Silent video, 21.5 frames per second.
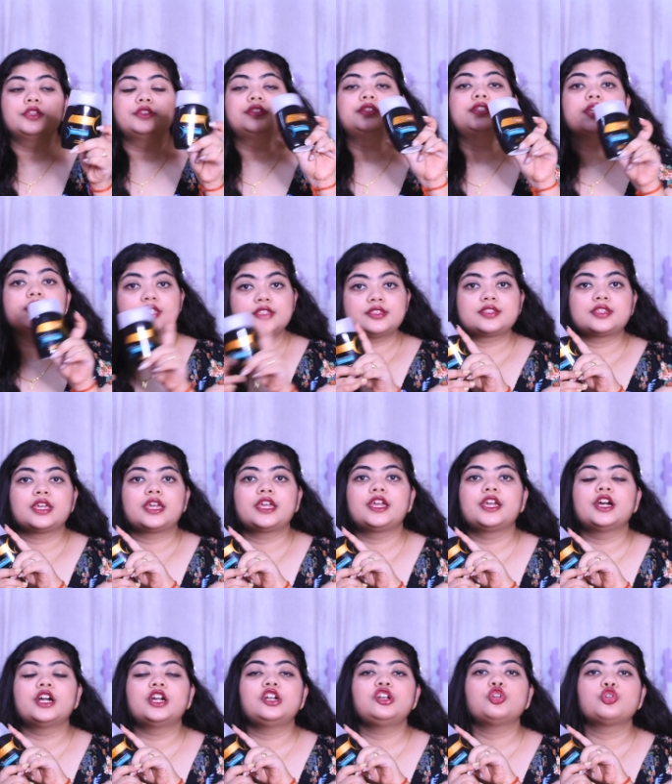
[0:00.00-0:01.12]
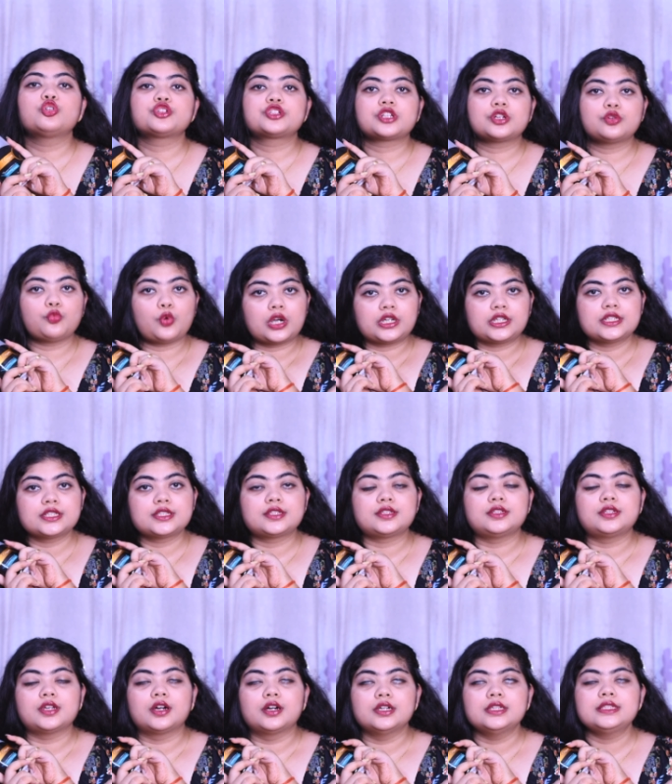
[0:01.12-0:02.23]
this hair lotion what it
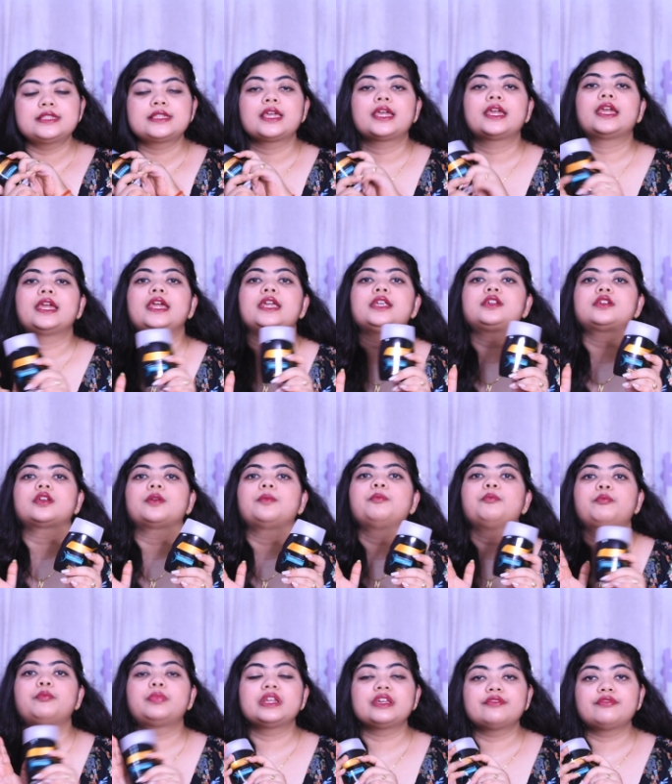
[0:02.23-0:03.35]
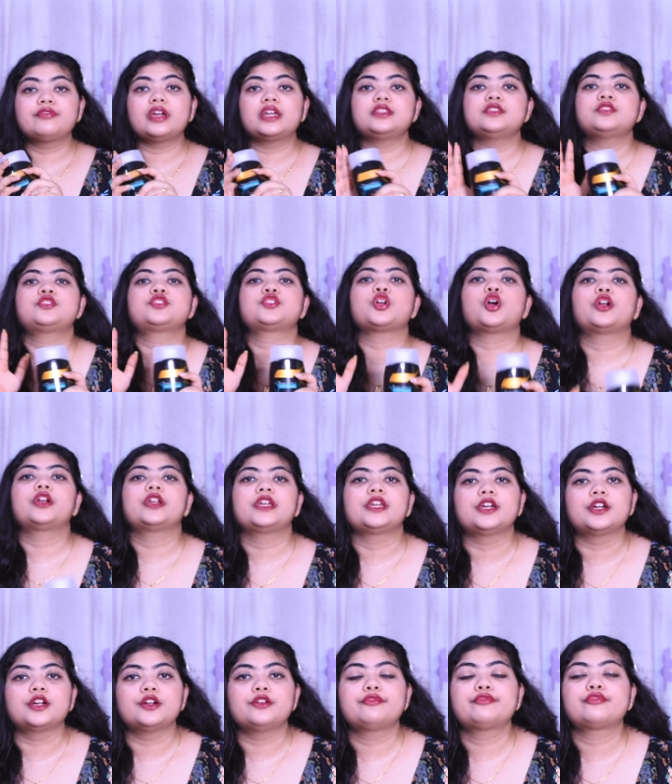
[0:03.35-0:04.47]
does, it prevents your
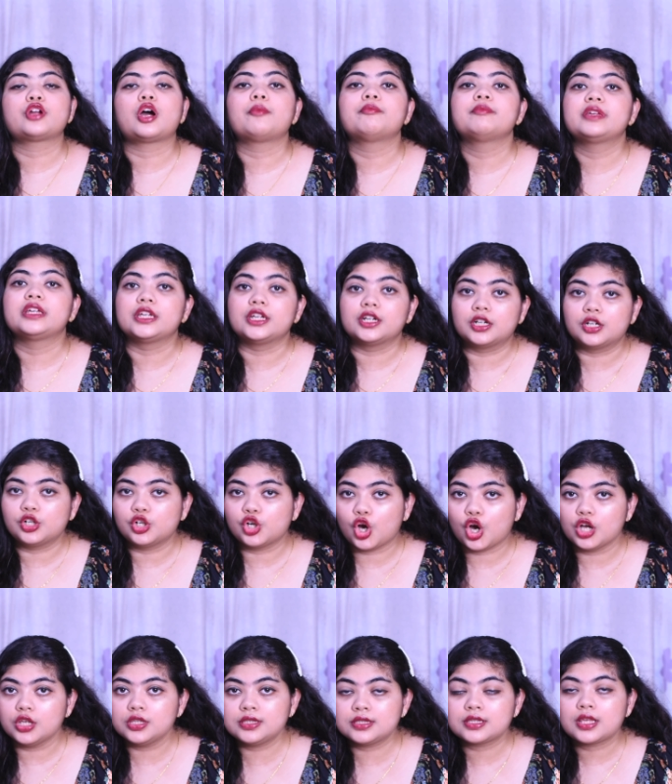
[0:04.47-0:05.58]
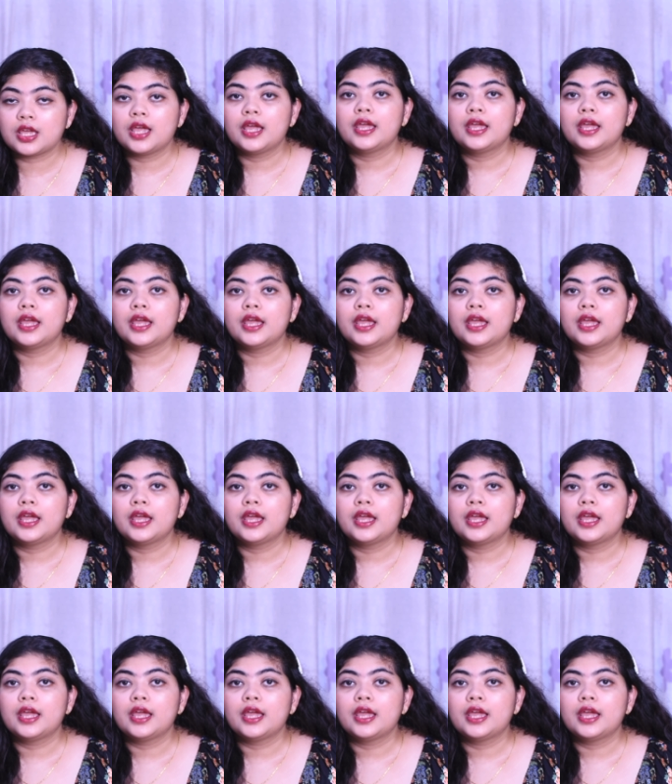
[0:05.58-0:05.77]
hair from hair loss.